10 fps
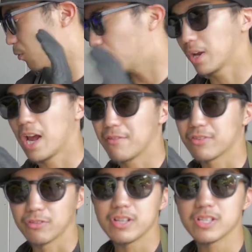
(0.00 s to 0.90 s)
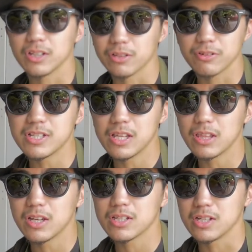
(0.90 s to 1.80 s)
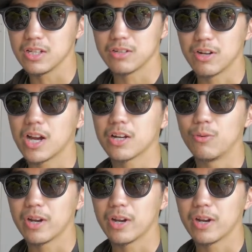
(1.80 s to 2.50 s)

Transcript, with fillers: wanna have grease on the greasy things and you're not gonna